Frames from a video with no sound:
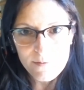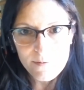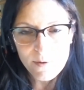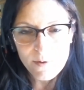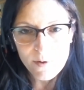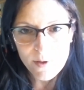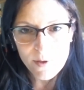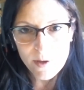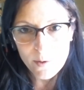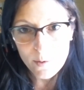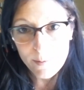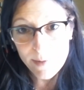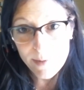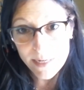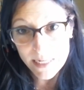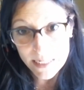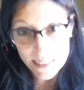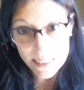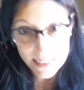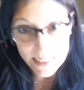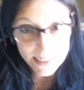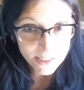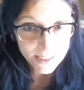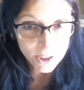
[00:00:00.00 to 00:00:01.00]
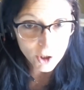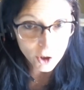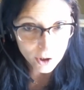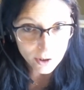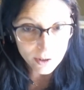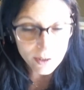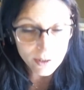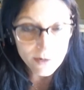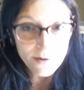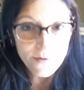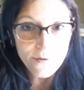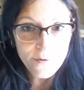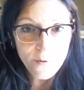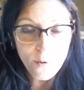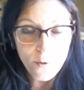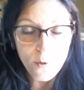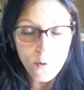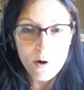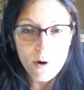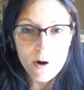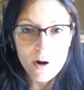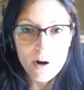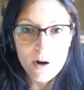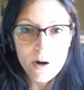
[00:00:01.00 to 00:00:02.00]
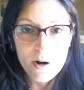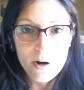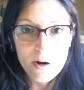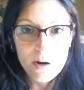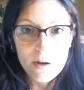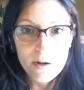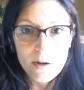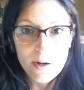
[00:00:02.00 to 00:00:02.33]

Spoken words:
or they will make it easier for